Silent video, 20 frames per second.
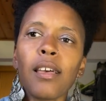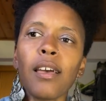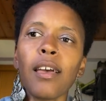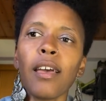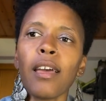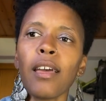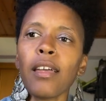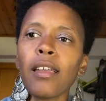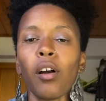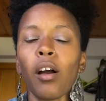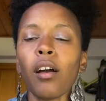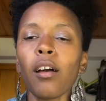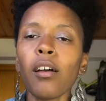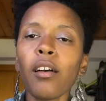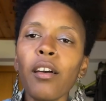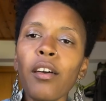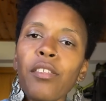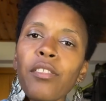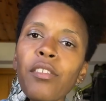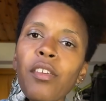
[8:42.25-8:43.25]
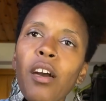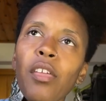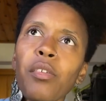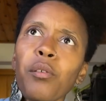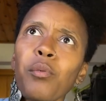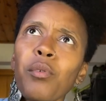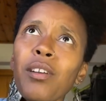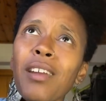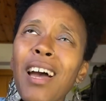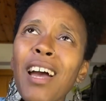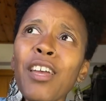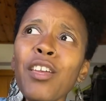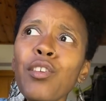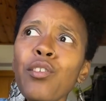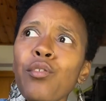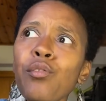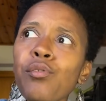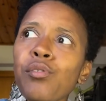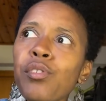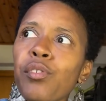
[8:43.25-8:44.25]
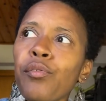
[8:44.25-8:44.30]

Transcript: and the other one I use